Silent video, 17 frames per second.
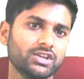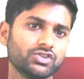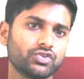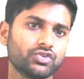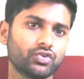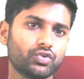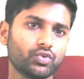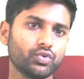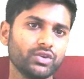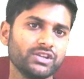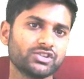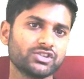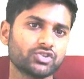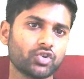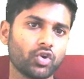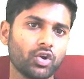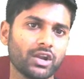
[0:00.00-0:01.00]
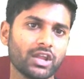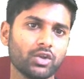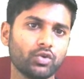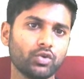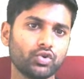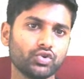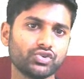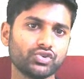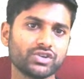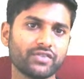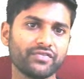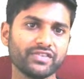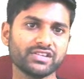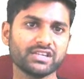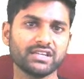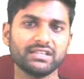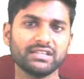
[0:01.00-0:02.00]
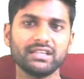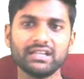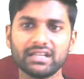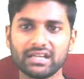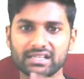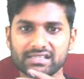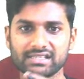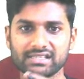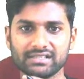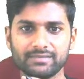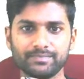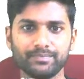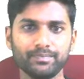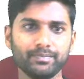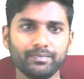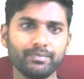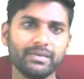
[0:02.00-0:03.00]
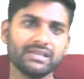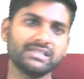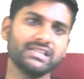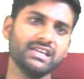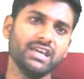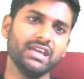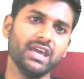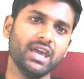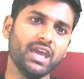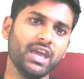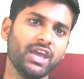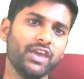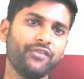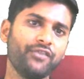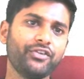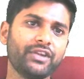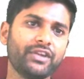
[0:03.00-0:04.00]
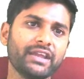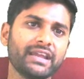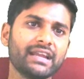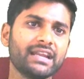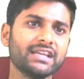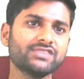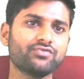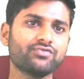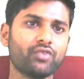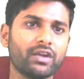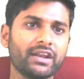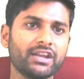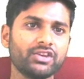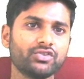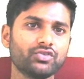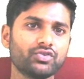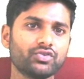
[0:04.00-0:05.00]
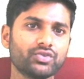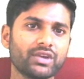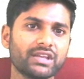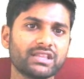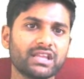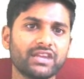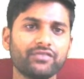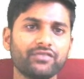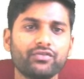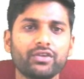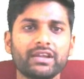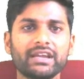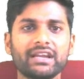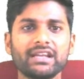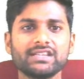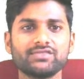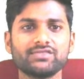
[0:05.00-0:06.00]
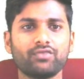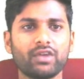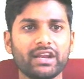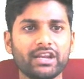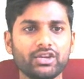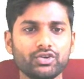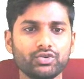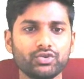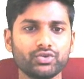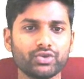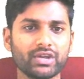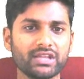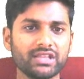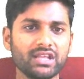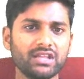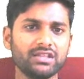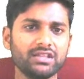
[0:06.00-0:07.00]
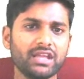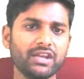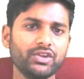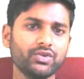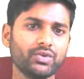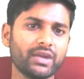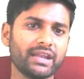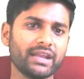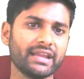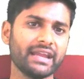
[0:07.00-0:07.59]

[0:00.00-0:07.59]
So 2 is not alone to sufficient that answer. But see, if you take it as 1 and 2 together, if you take it as 1 and 2 together, then you can